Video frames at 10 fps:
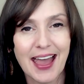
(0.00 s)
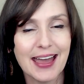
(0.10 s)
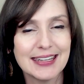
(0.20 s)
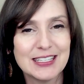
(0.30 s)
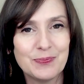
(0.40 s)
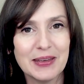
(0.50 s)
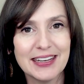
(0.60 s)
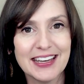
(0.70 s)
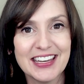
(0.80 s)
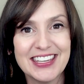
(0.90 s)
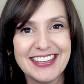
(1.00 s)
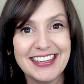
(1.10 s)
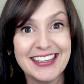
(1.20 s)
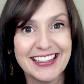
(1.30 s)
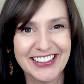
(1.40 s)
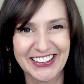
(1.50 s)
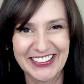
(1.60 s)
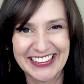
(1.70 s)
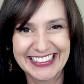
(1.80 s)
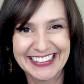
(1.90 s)
It's been a year,
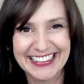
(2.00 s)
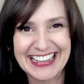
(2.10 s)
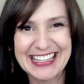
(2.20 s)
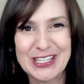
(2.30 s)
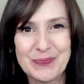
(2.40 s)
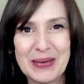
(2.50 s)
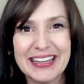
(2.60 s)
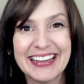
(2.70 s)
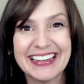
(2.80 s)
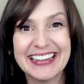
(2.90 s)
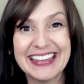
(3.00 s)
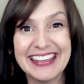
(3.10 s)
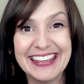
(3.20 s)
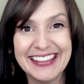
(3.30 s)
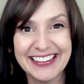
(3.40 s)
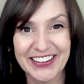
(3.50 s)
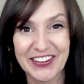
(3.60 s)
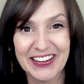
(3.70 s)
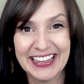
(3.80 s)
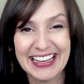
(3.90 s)
it's been a
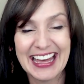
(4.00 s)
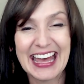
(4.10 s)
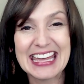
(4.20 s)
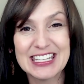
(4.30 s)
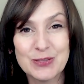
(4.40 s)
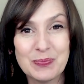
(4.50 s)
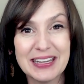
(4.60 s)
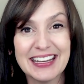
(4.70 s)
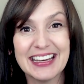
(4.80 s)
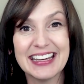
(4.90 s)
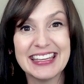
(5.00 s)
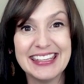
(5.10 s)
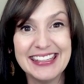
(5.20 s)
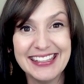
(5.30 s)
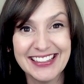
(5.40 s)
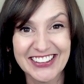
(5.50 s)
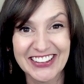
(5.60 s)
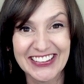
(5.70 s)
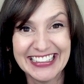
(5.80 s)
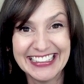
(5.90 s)
year, it's been a year.